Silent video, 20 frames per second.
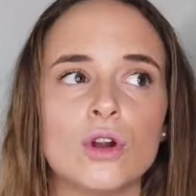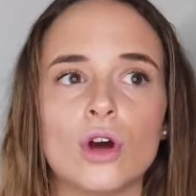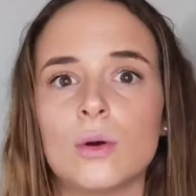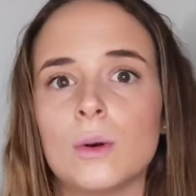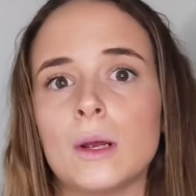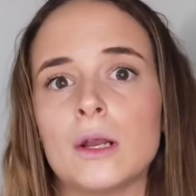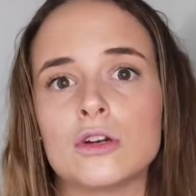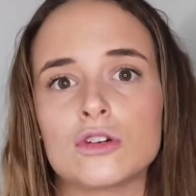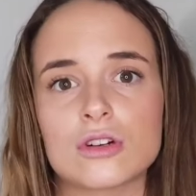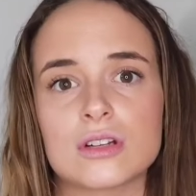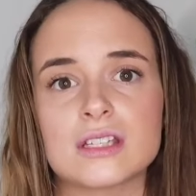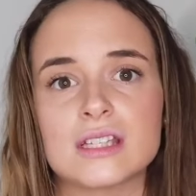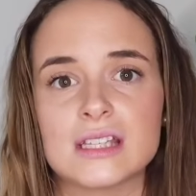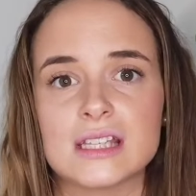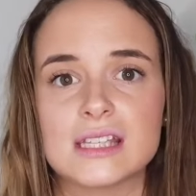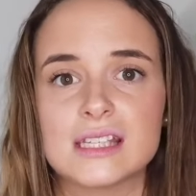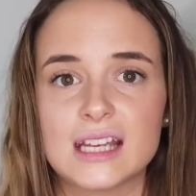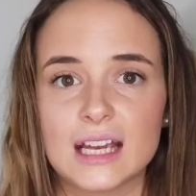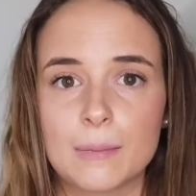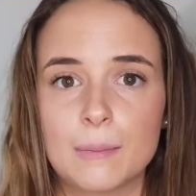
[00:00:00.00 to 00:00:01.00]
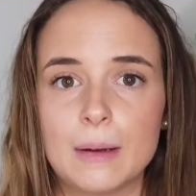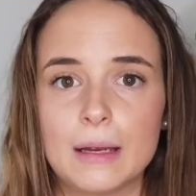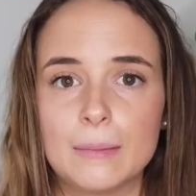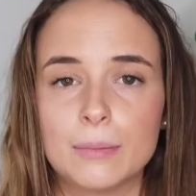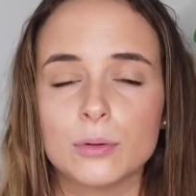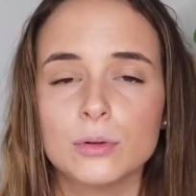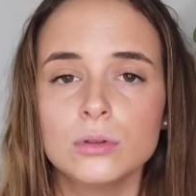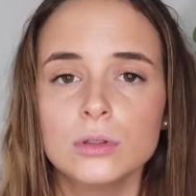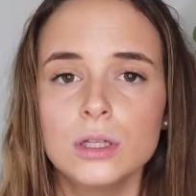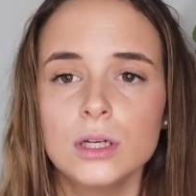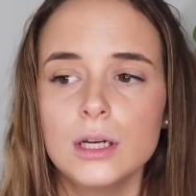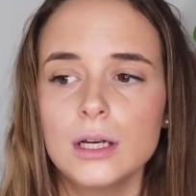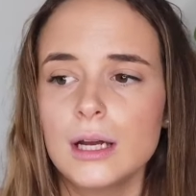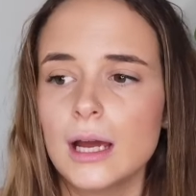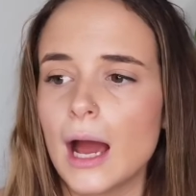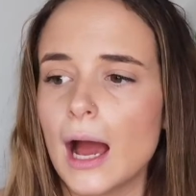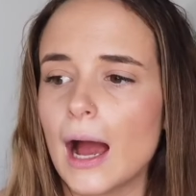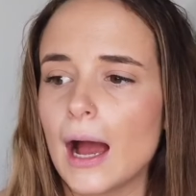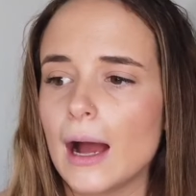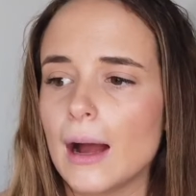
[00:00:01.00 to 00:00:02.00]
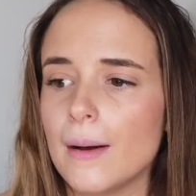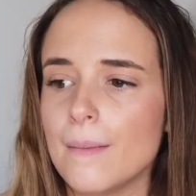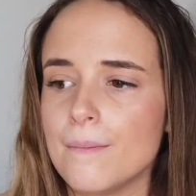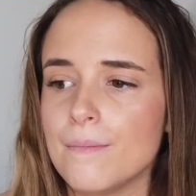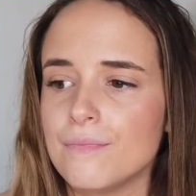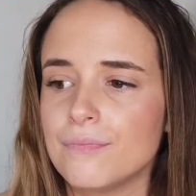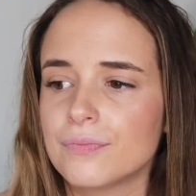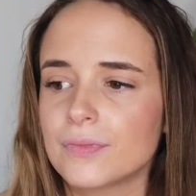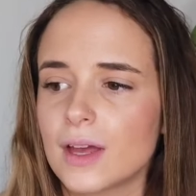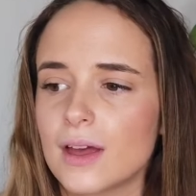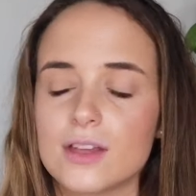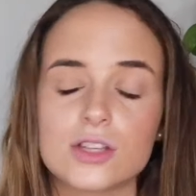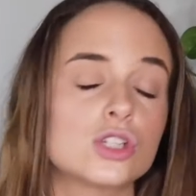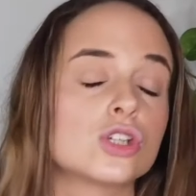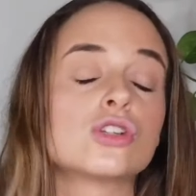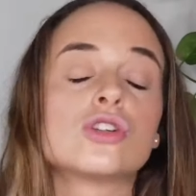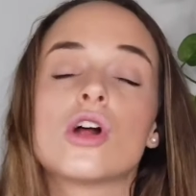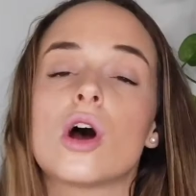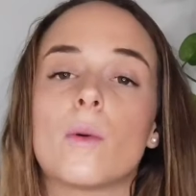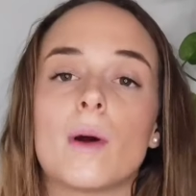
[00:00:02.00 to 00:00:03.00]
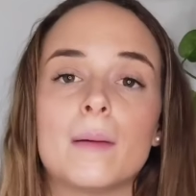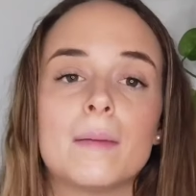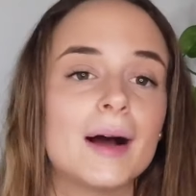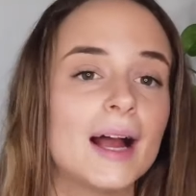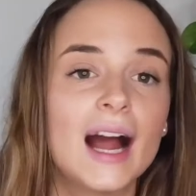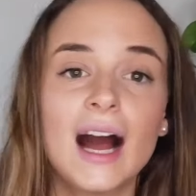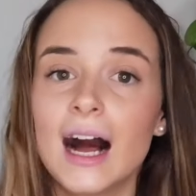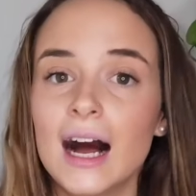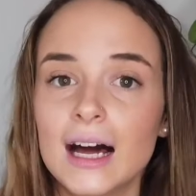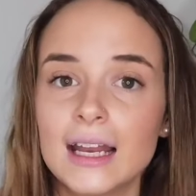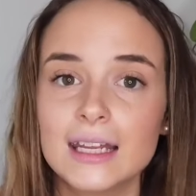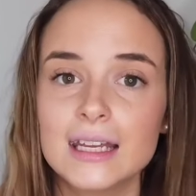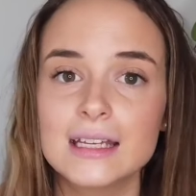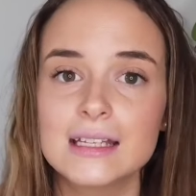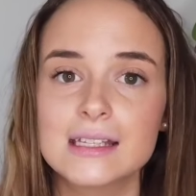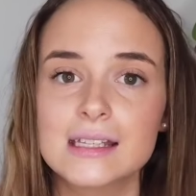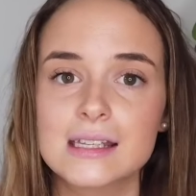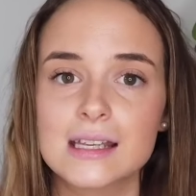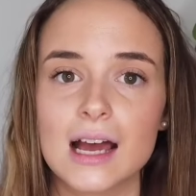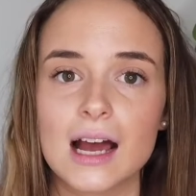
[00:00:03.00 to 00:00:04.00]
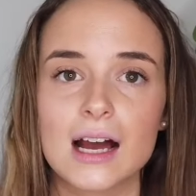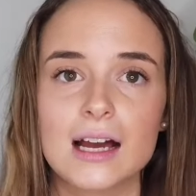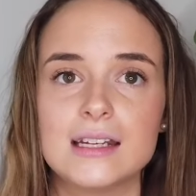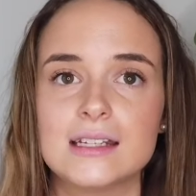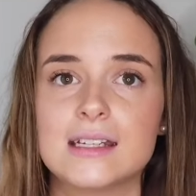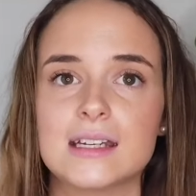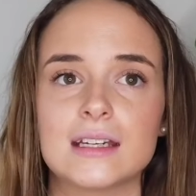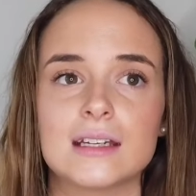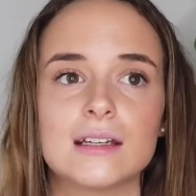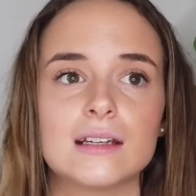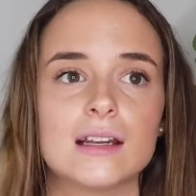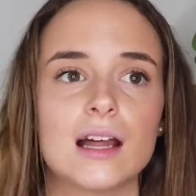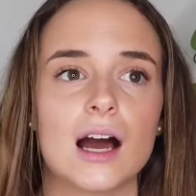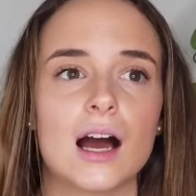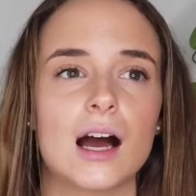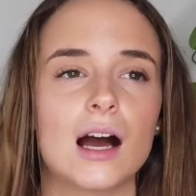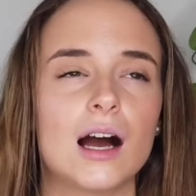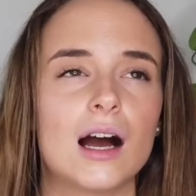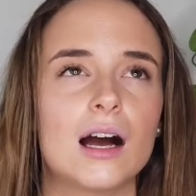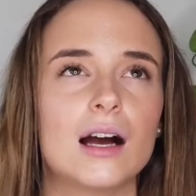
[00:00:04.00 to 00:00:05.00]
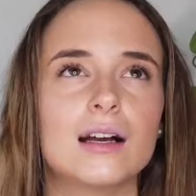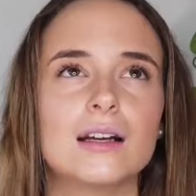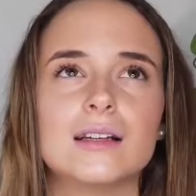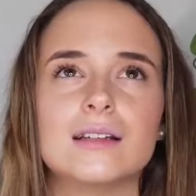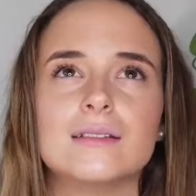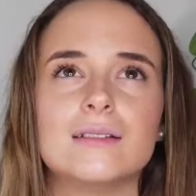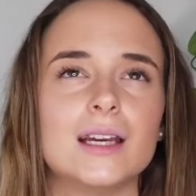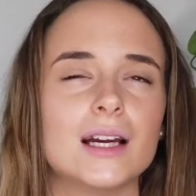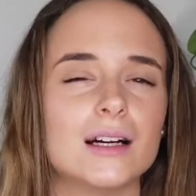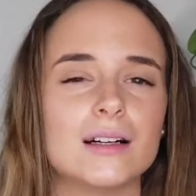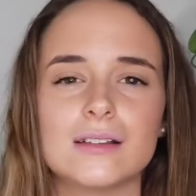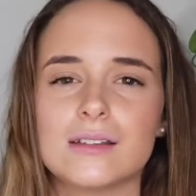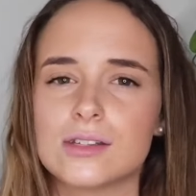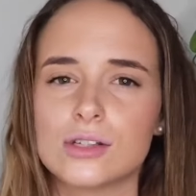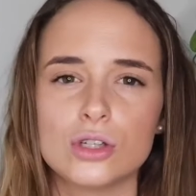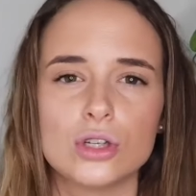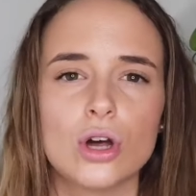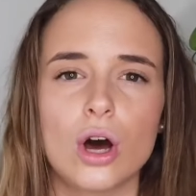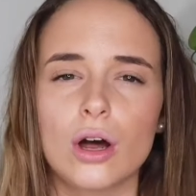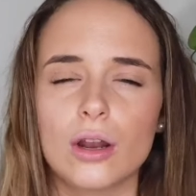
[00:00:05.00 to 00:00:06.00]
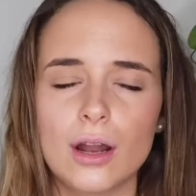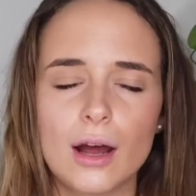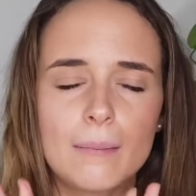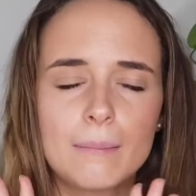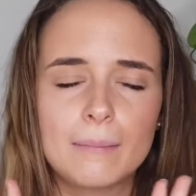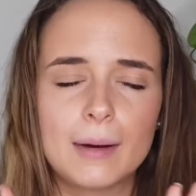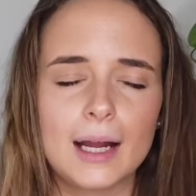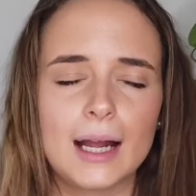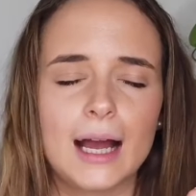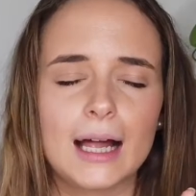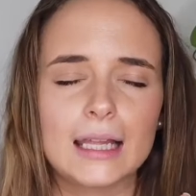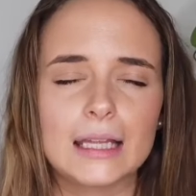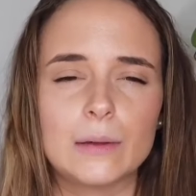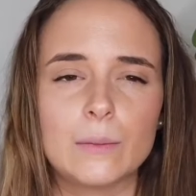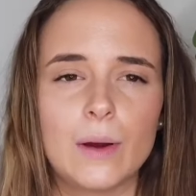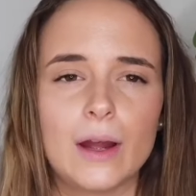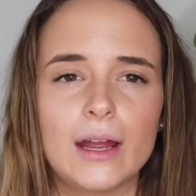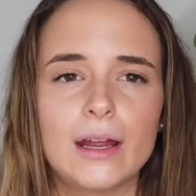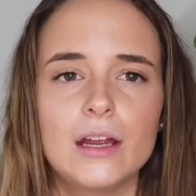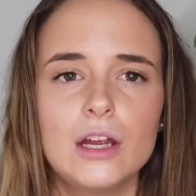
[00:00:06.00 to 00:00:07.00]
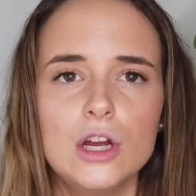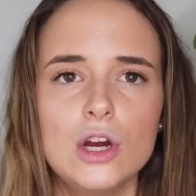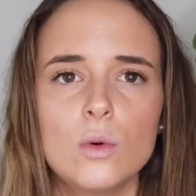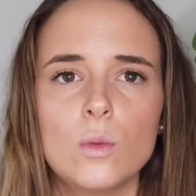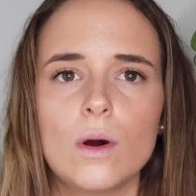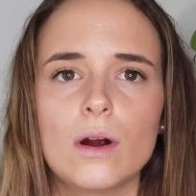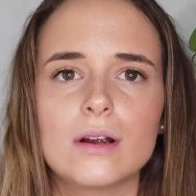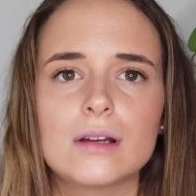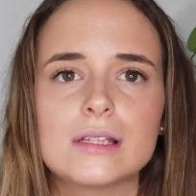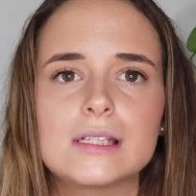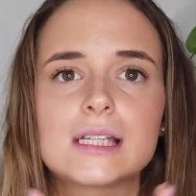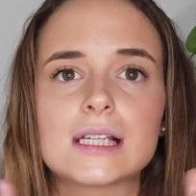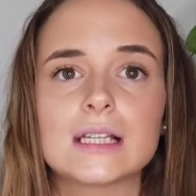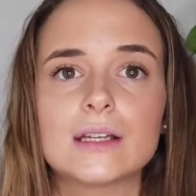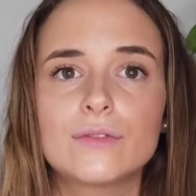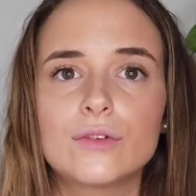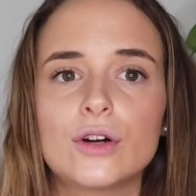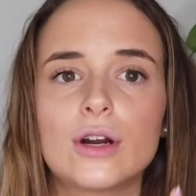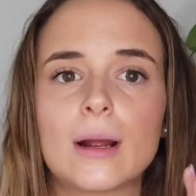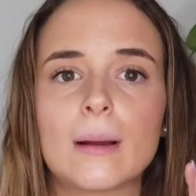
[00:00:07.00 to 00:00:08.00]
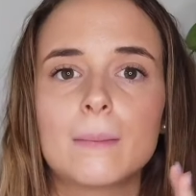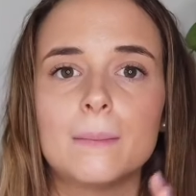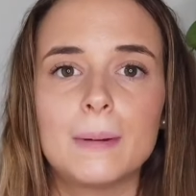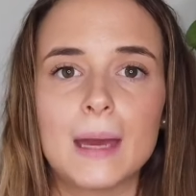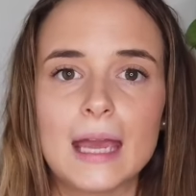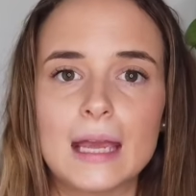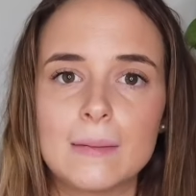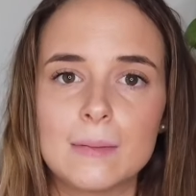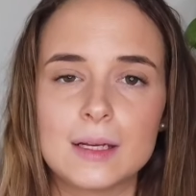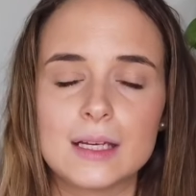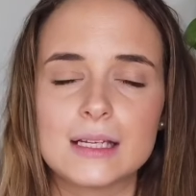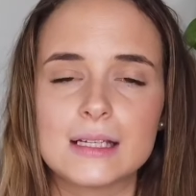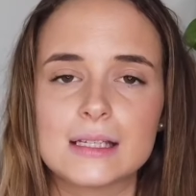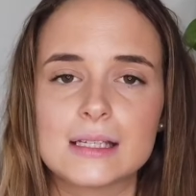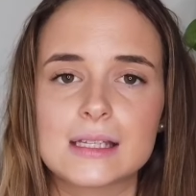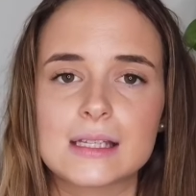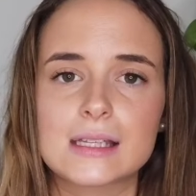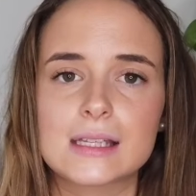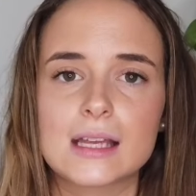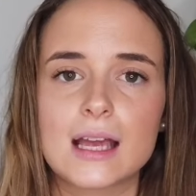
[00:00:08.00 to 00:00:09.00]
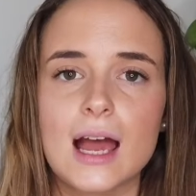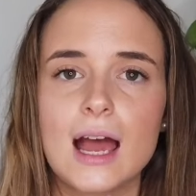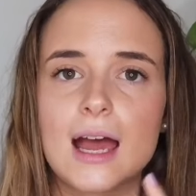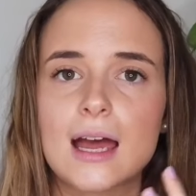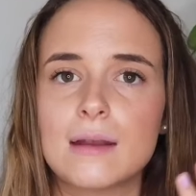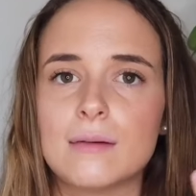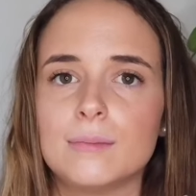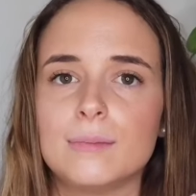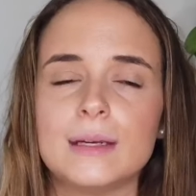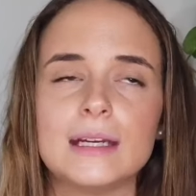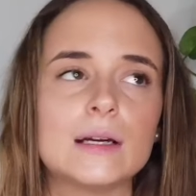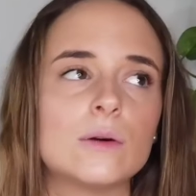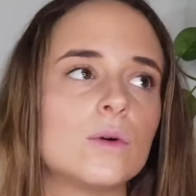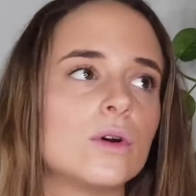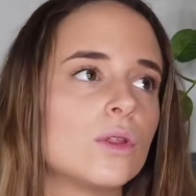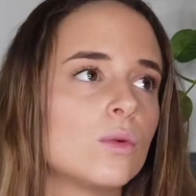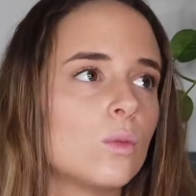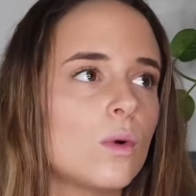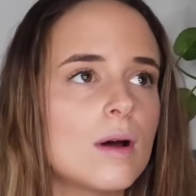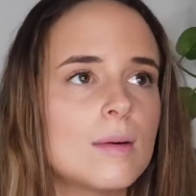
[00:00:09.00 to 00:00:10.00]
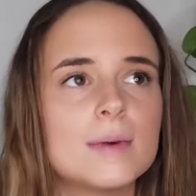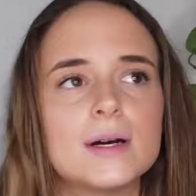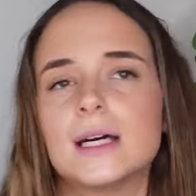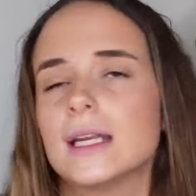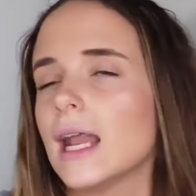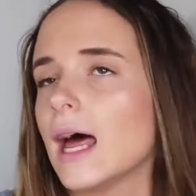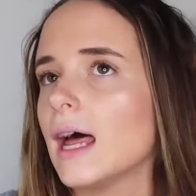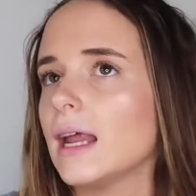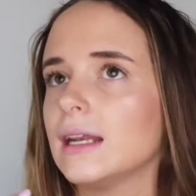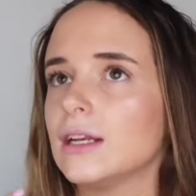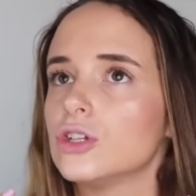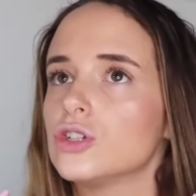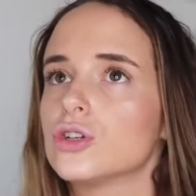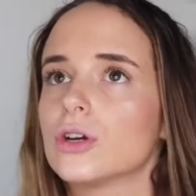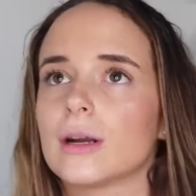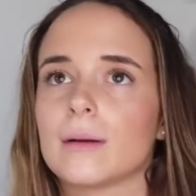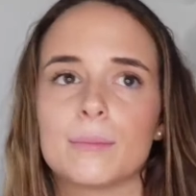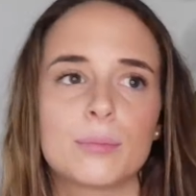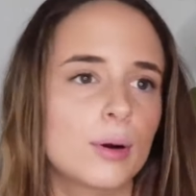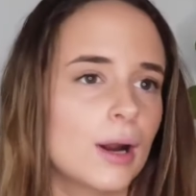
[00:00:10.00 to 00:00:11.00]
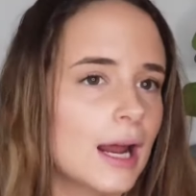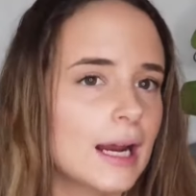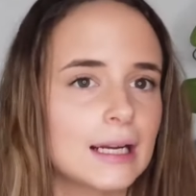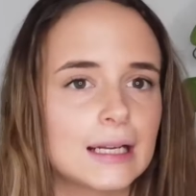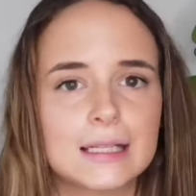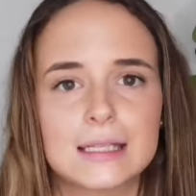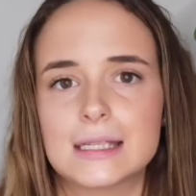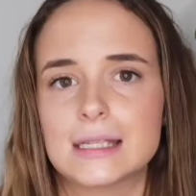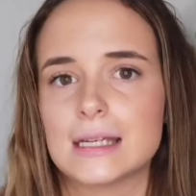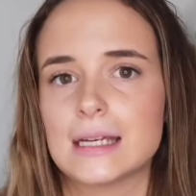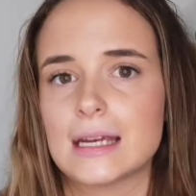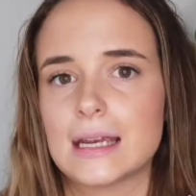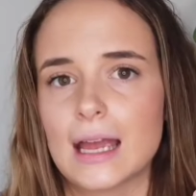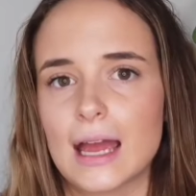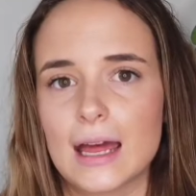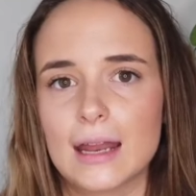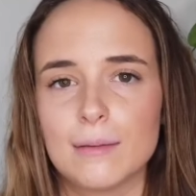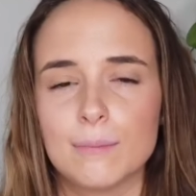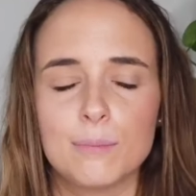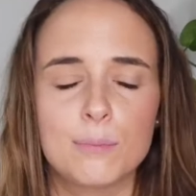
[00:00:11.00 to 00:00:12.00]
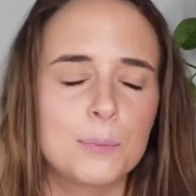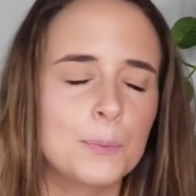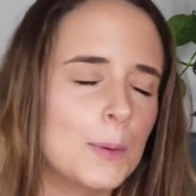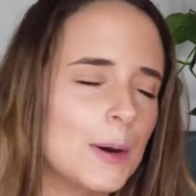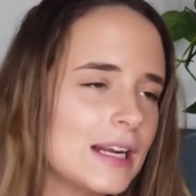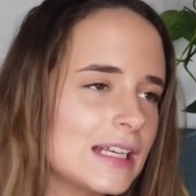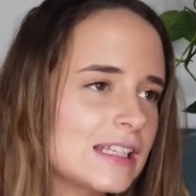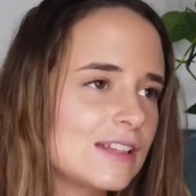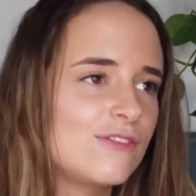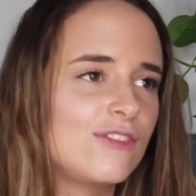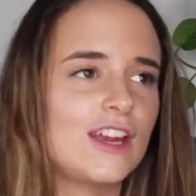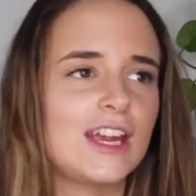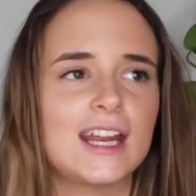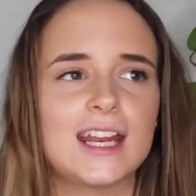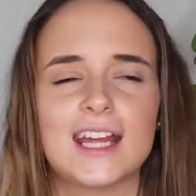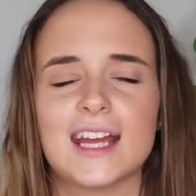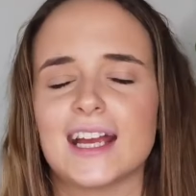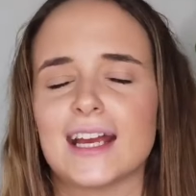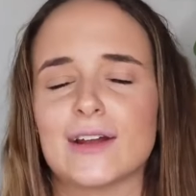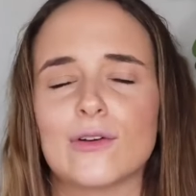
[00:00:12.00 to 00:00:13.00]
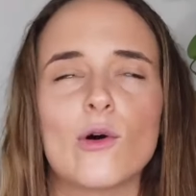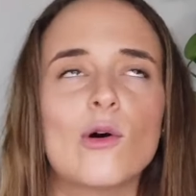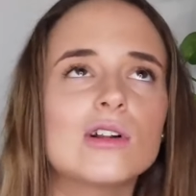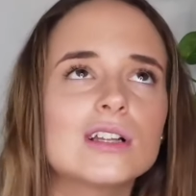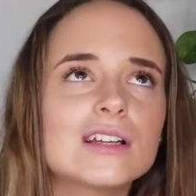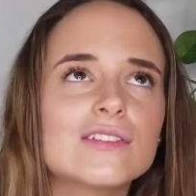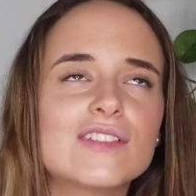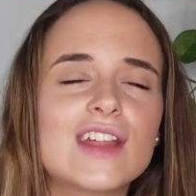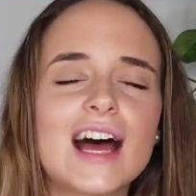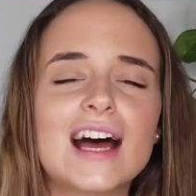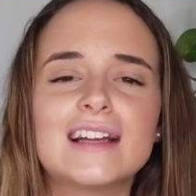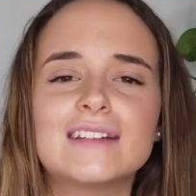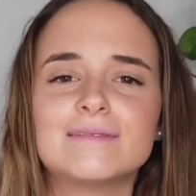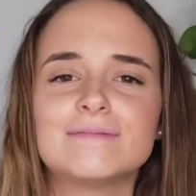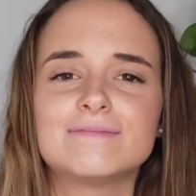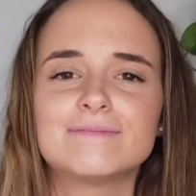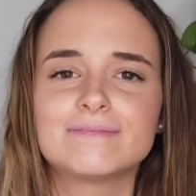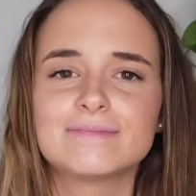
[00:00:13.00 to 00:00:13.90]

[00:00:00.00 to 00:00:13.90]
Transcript: no interest in sick people. It's just not where my heart is. It's not up my alleyway. Whereas delivering babies and being with women and during pregnancy and breastfeeding and all of that,